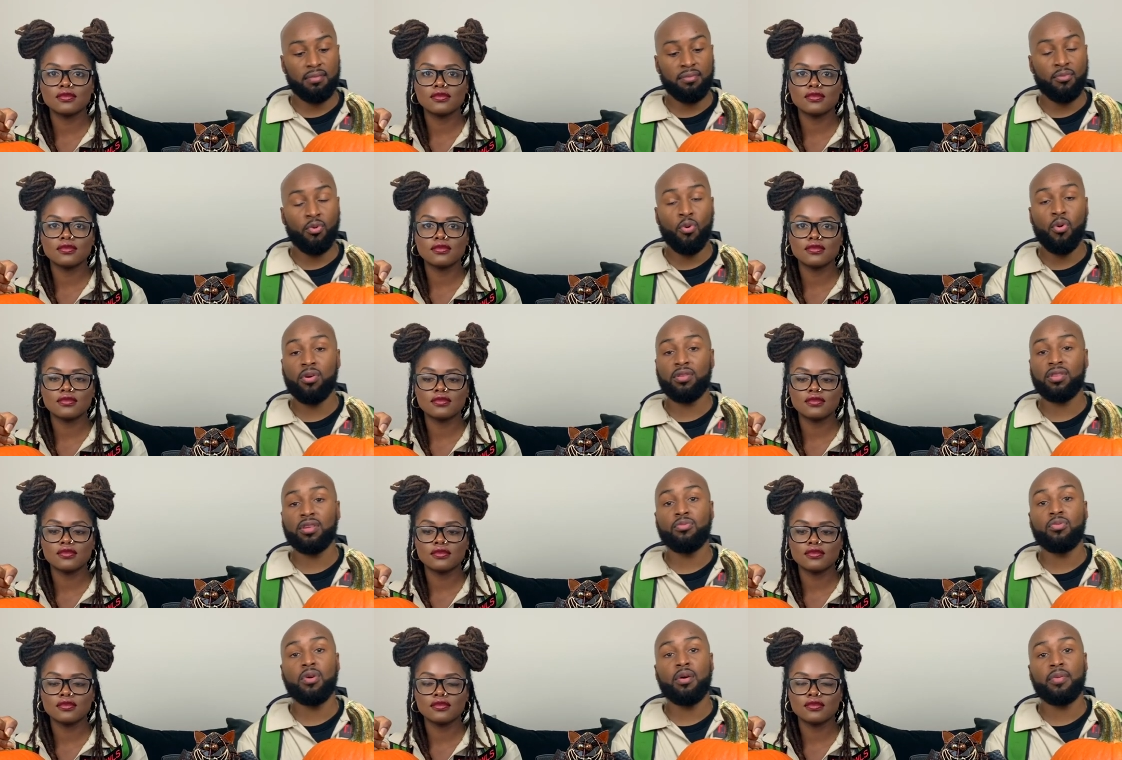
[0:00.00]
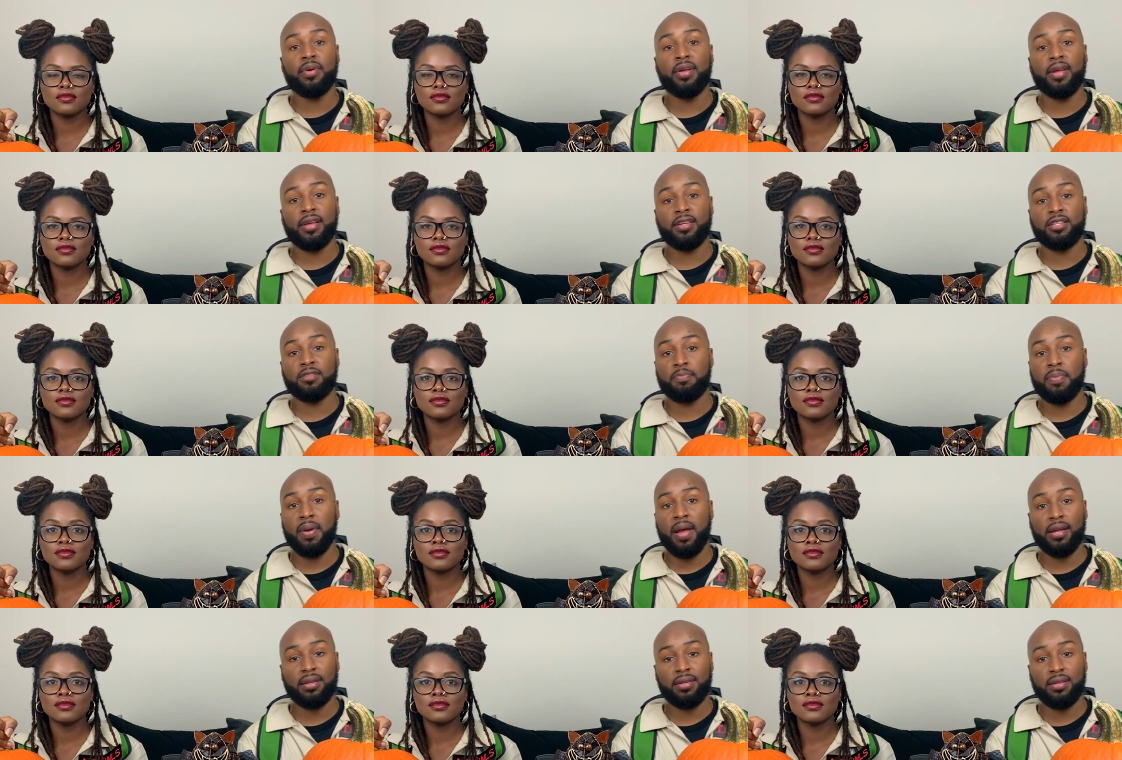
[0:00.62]
Speaker 1: more than what we
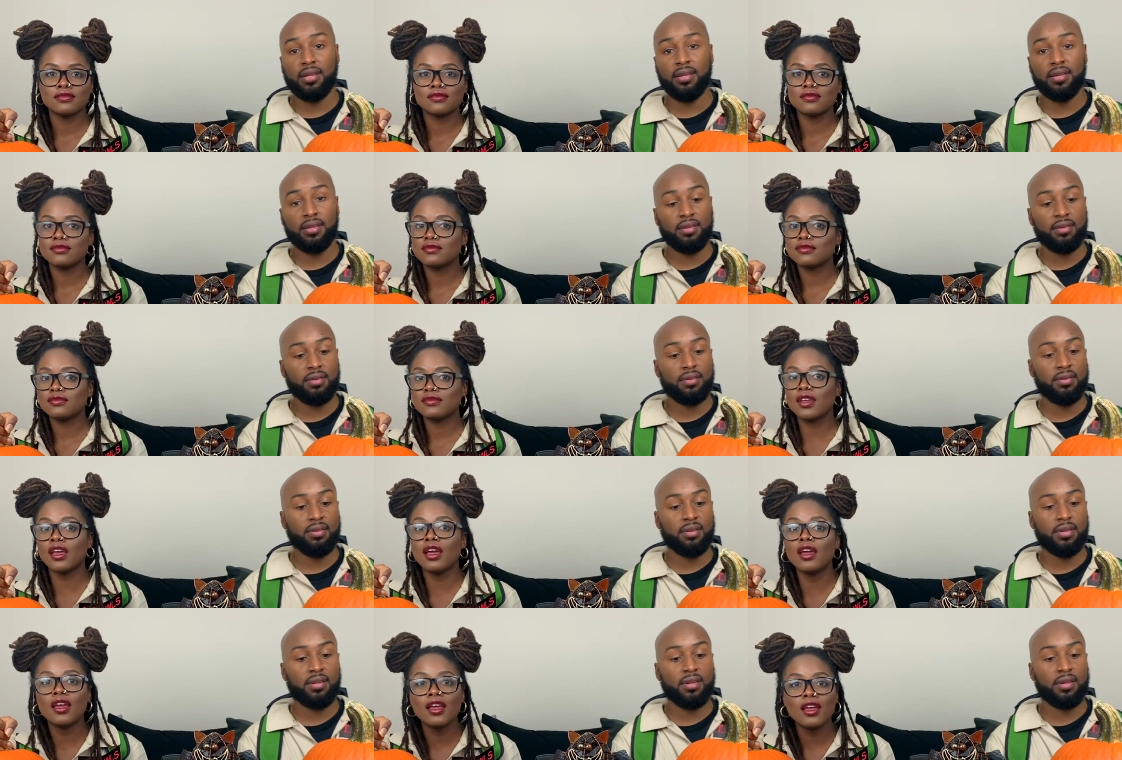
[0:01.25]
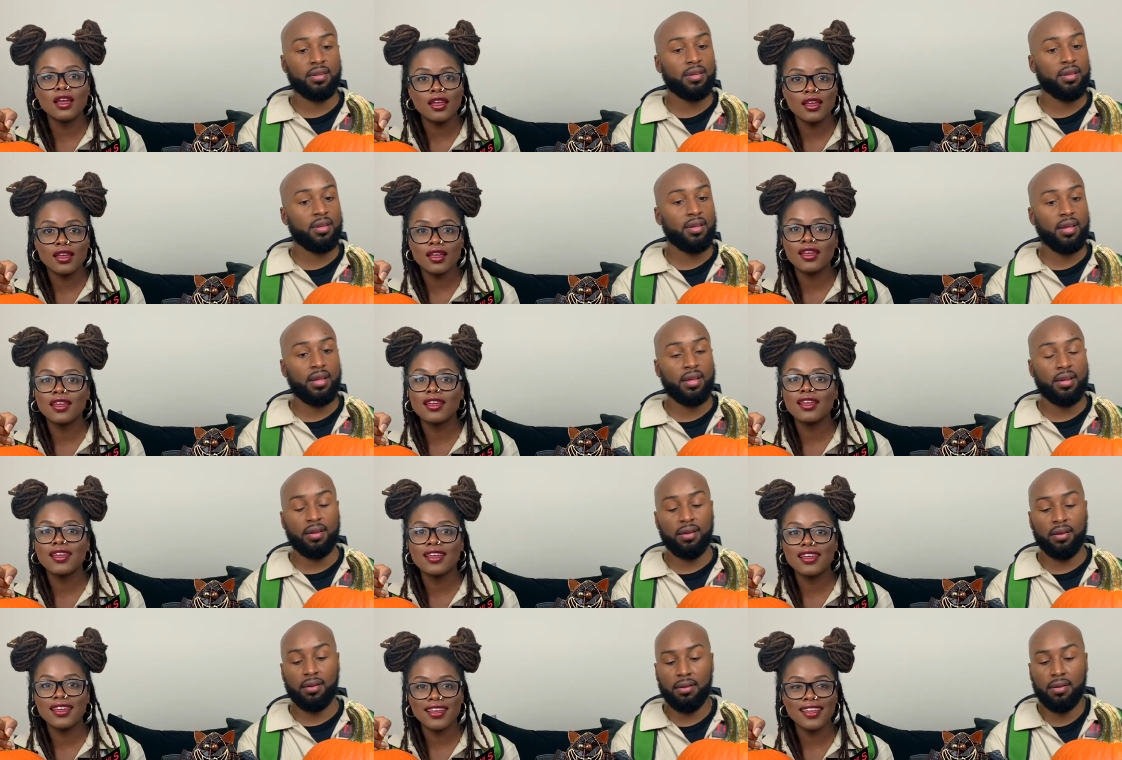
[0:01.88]
expected. And
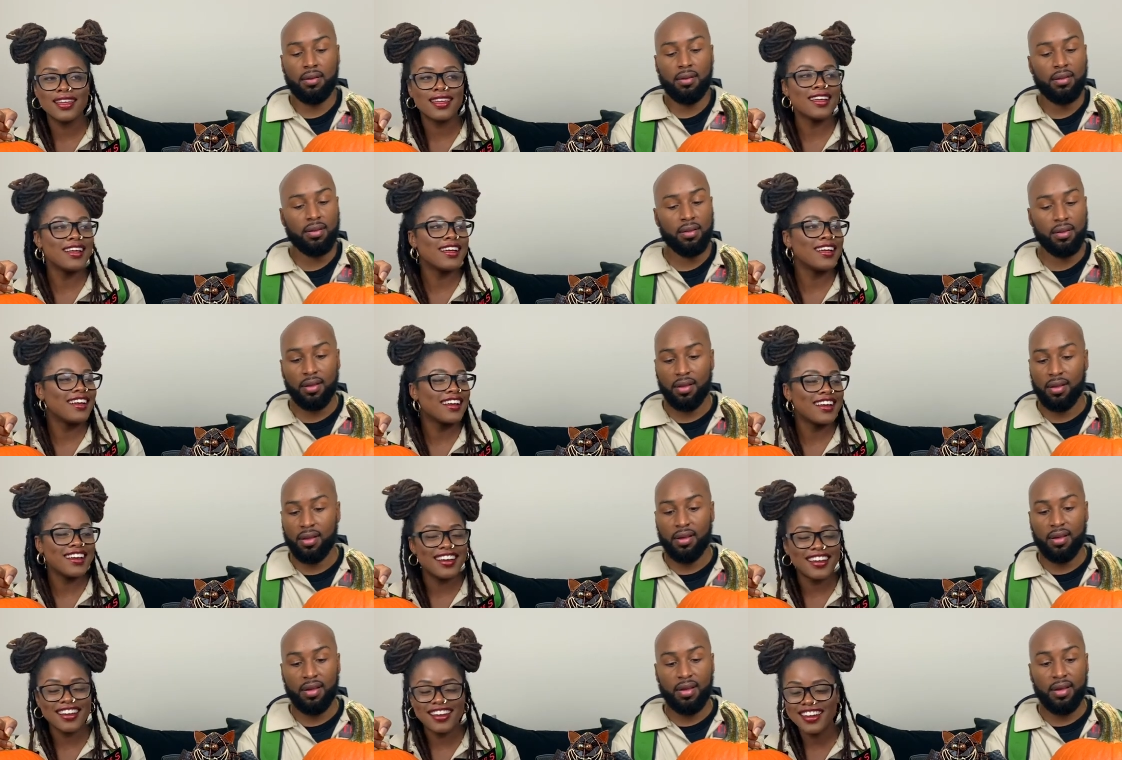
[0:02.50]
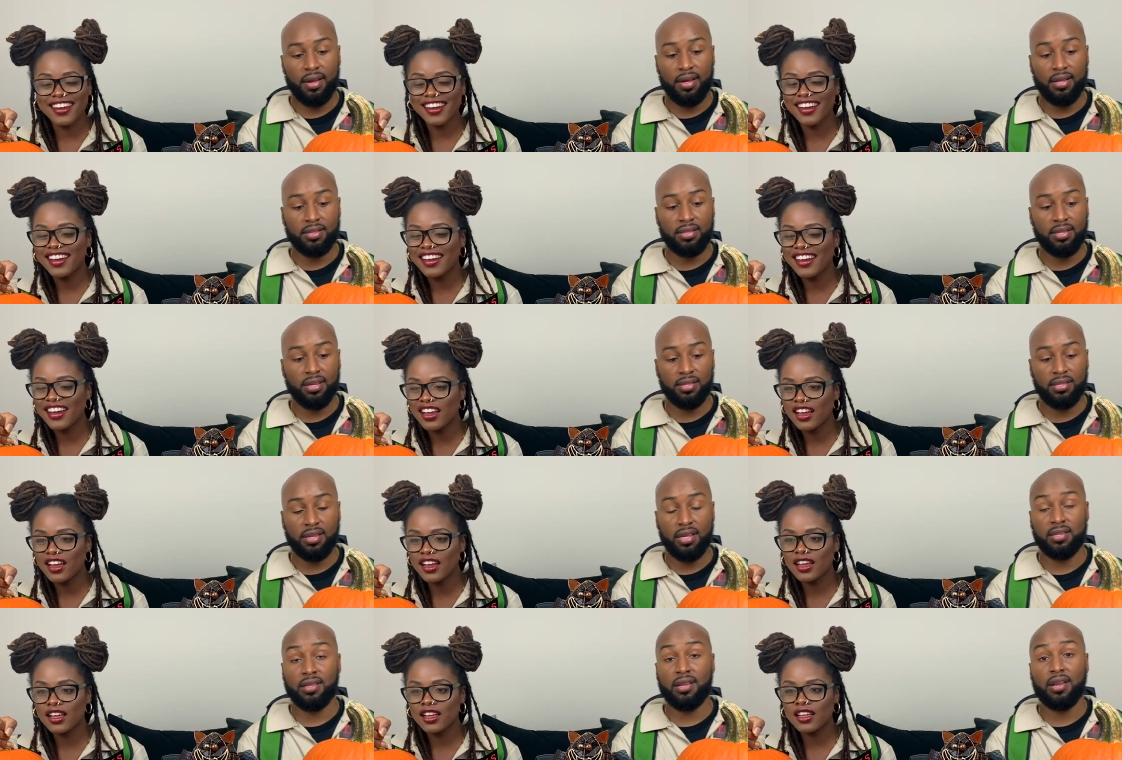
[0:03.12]
it took
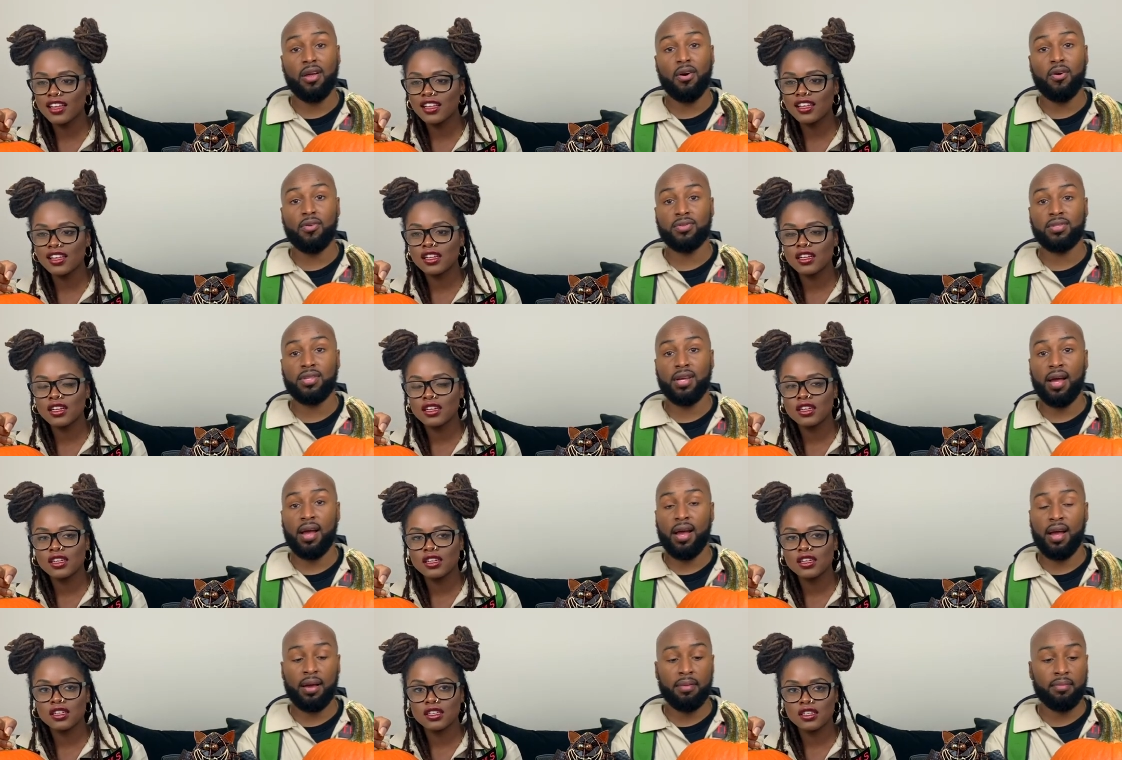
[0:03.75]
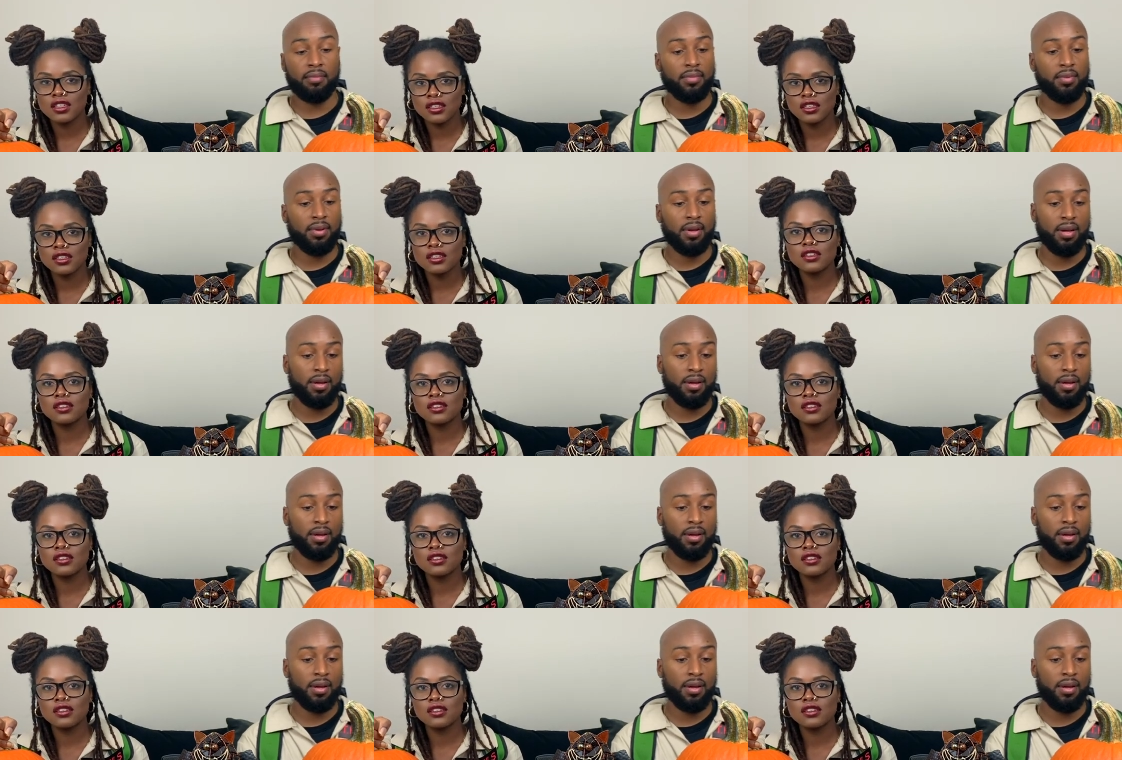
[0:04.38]
us a long time,